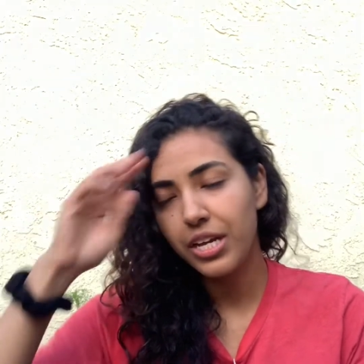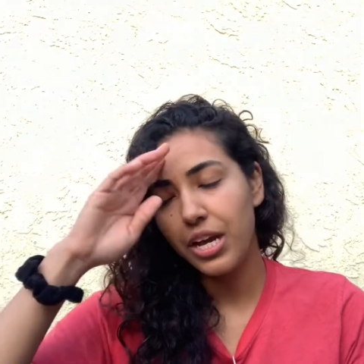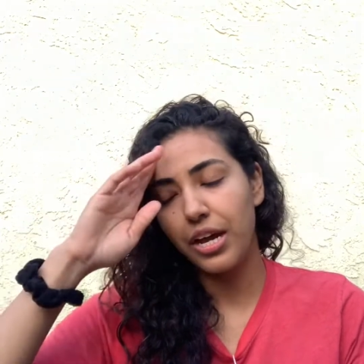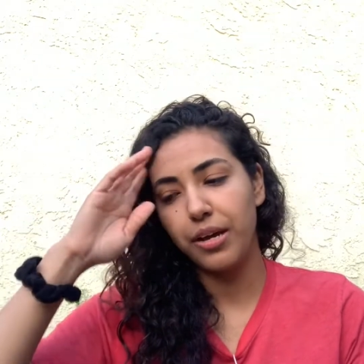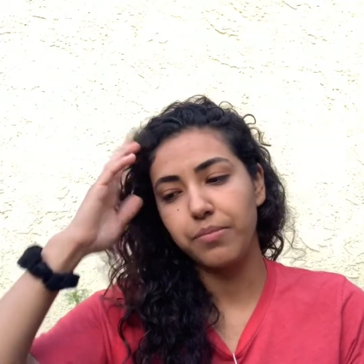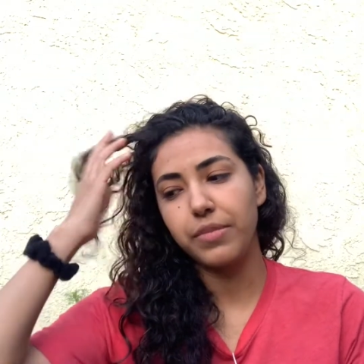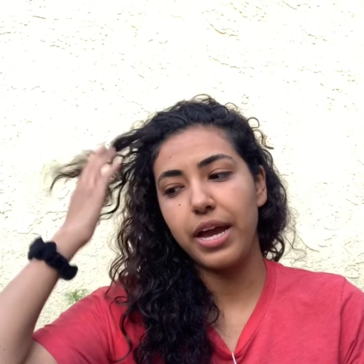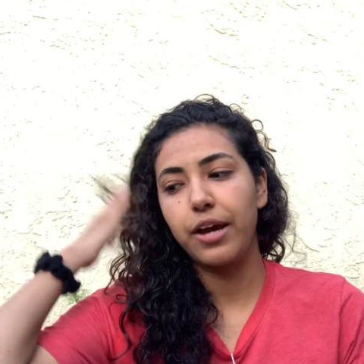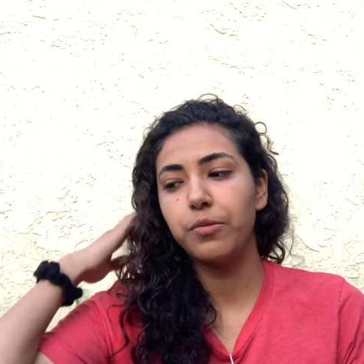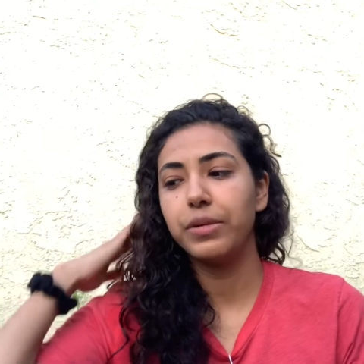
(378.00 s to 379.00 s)

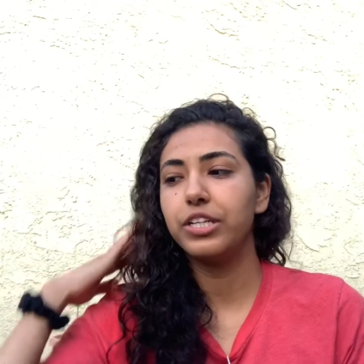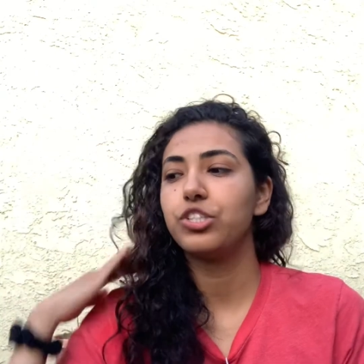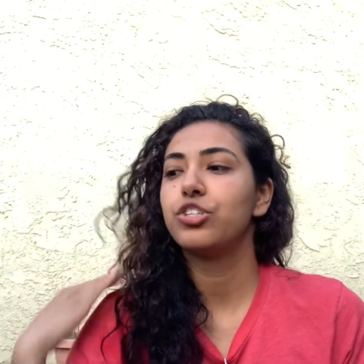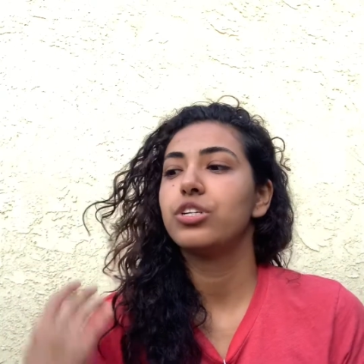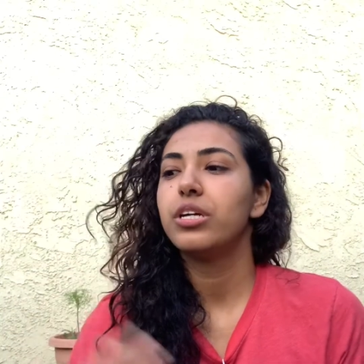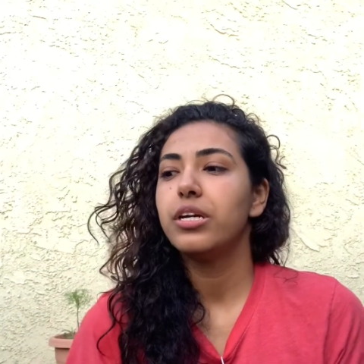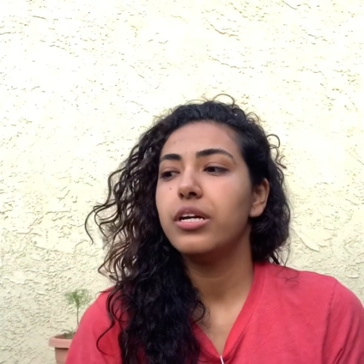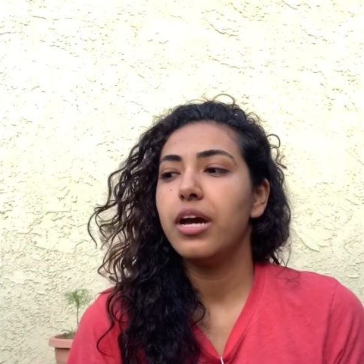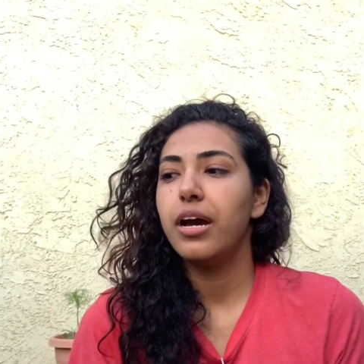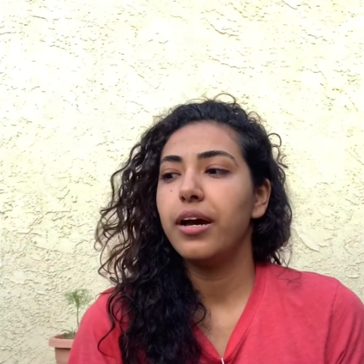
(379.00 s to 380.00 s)
How much,
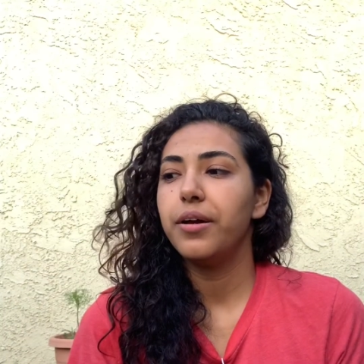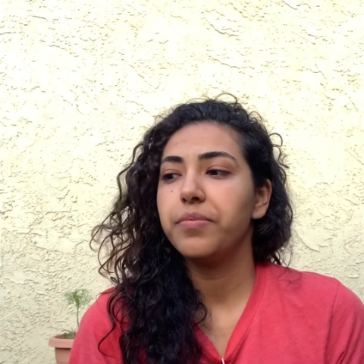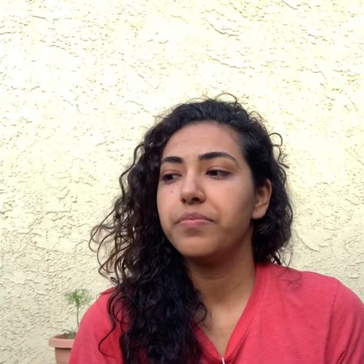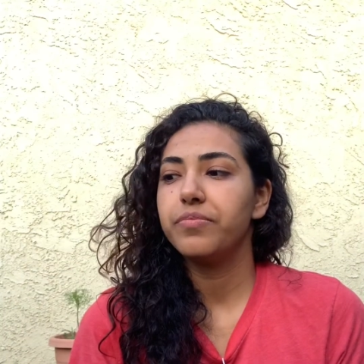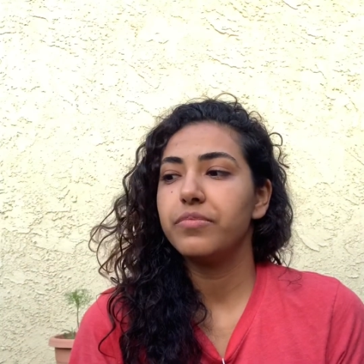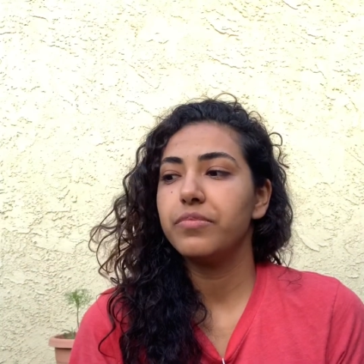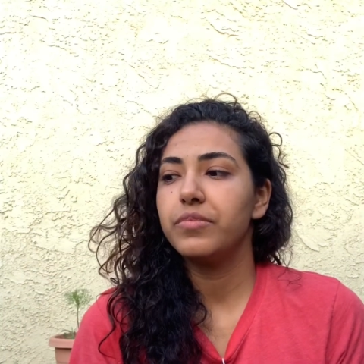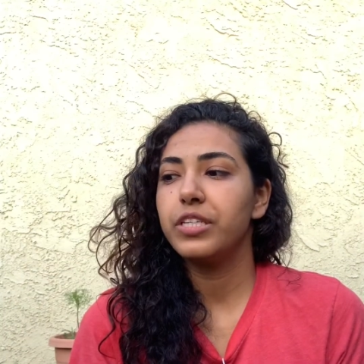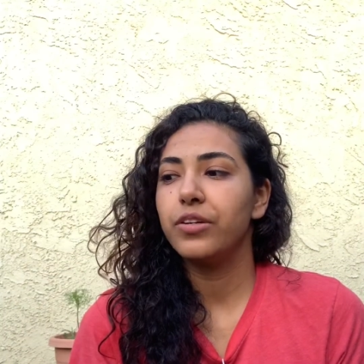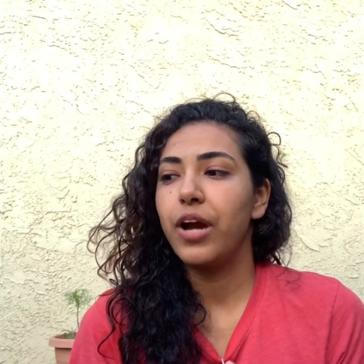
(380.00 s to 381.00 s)
how
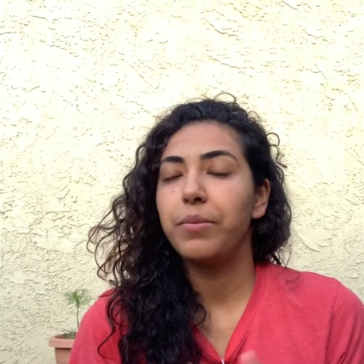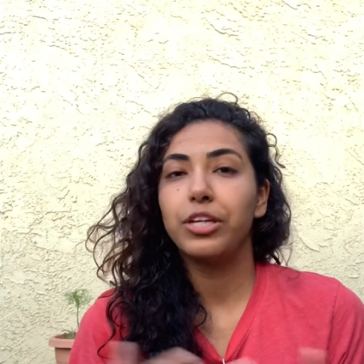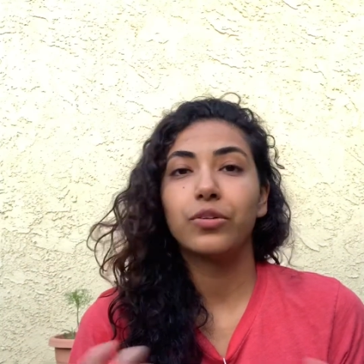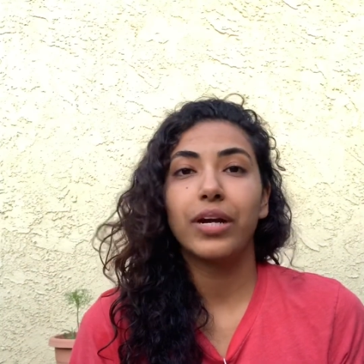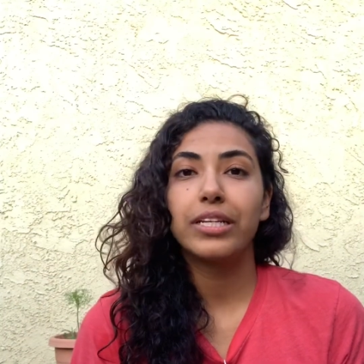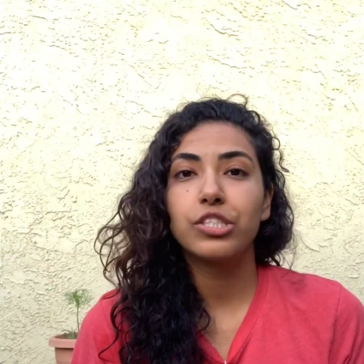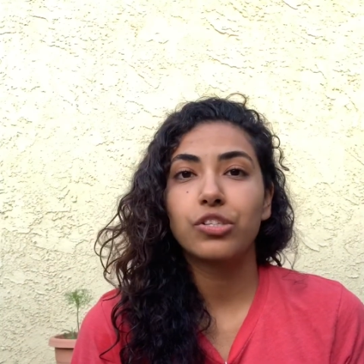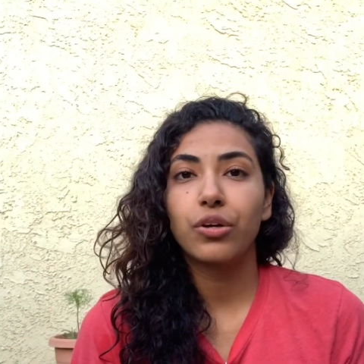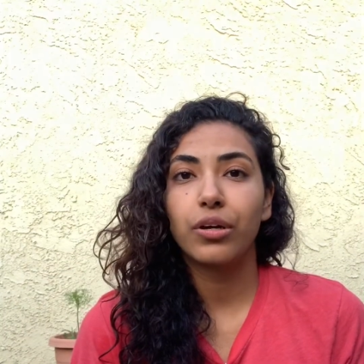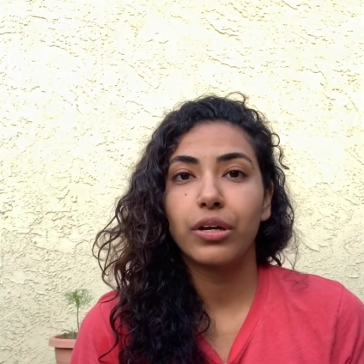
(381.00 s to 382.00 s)
many credits
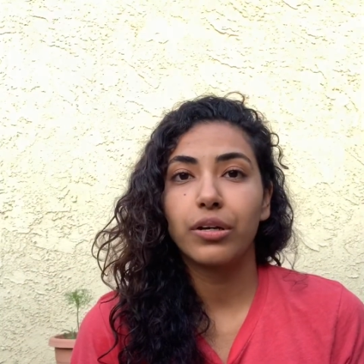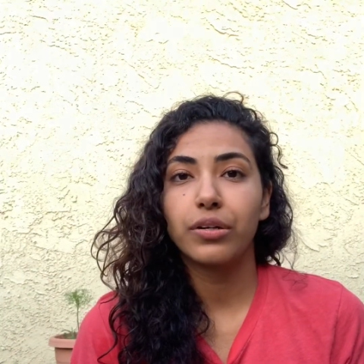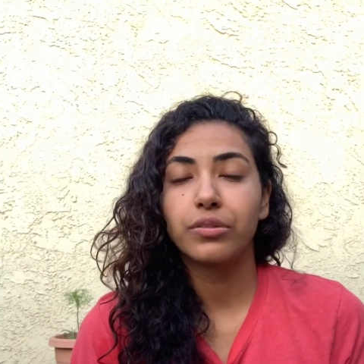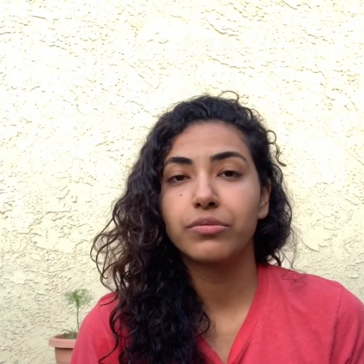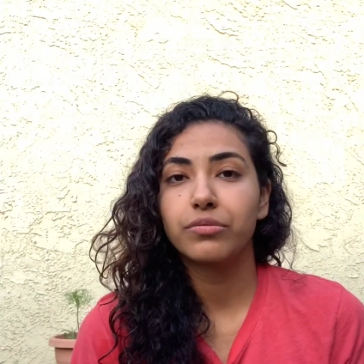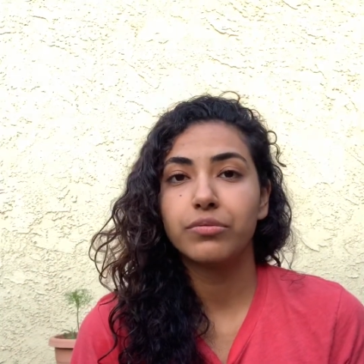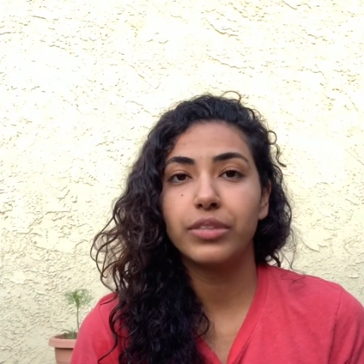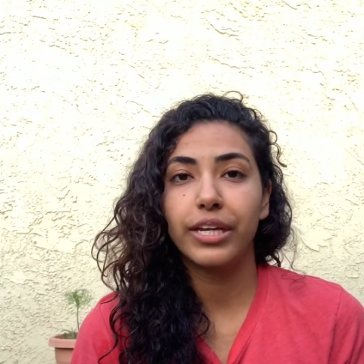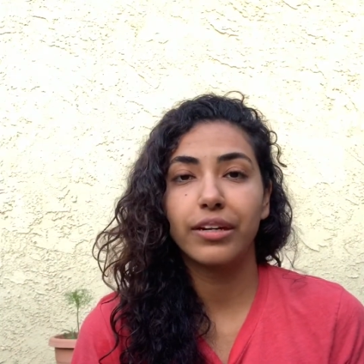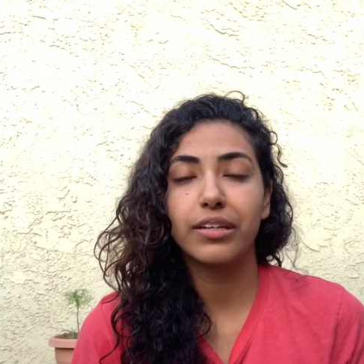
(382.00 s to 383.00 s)
are
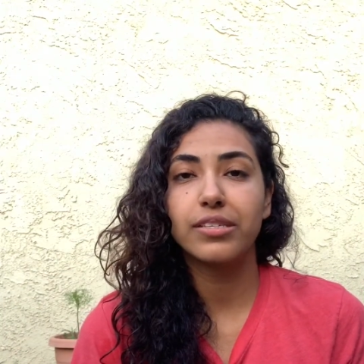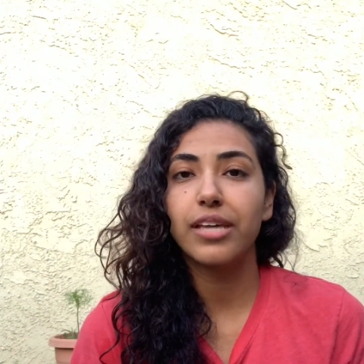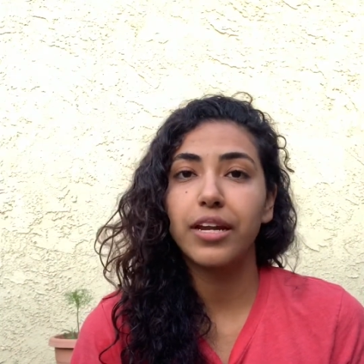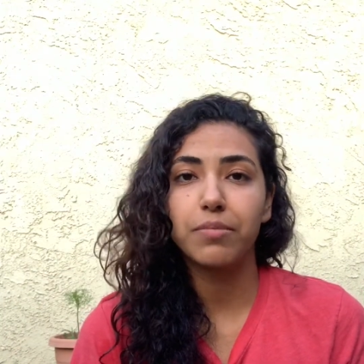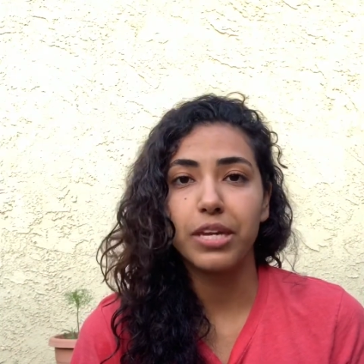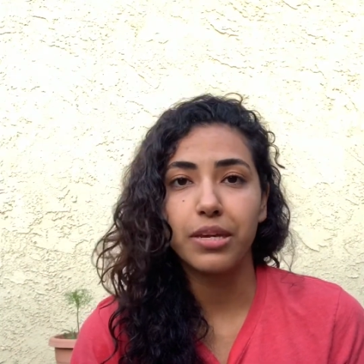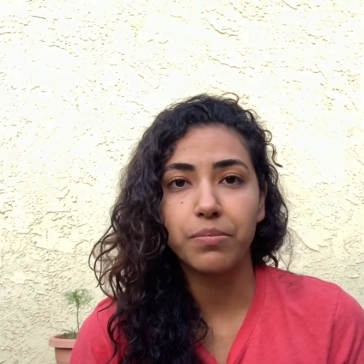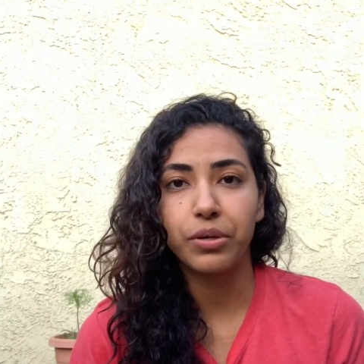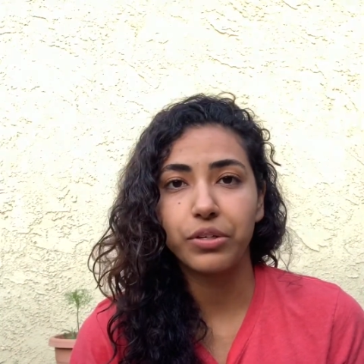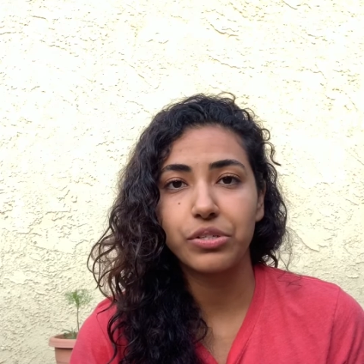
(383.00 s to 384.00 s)
they going to assign me
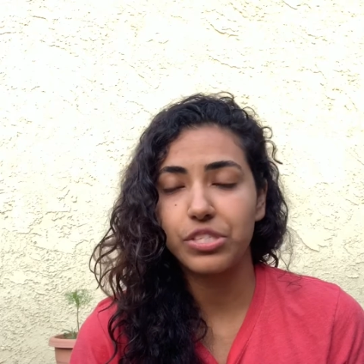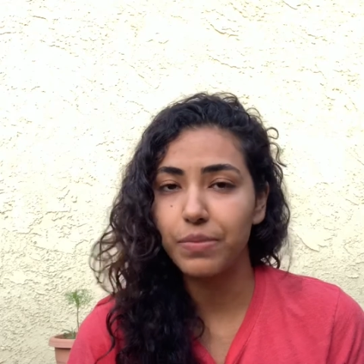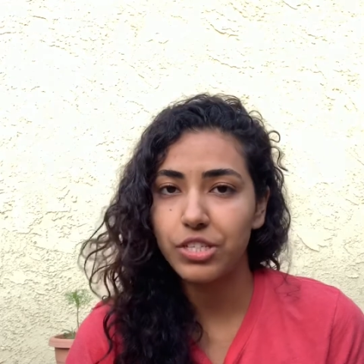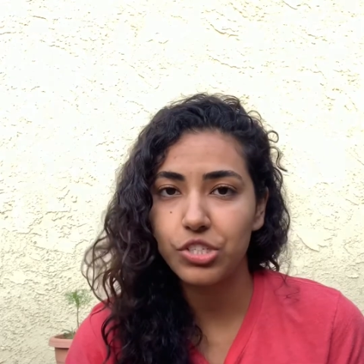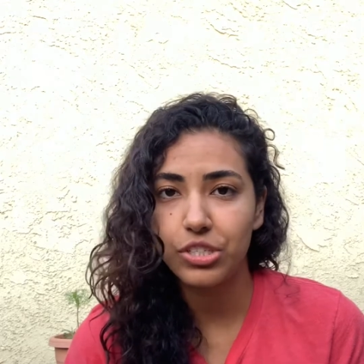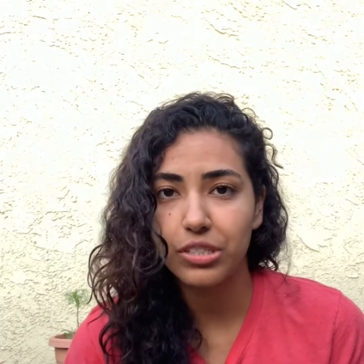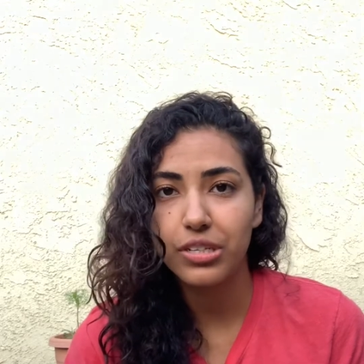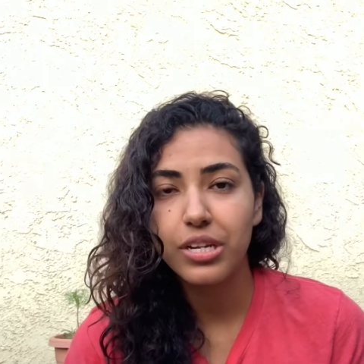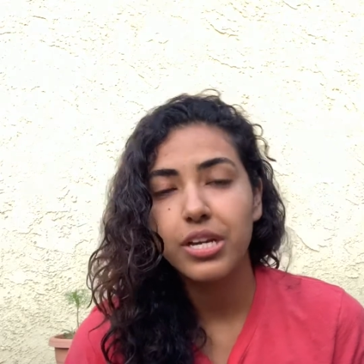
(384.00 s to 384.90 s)
per semester?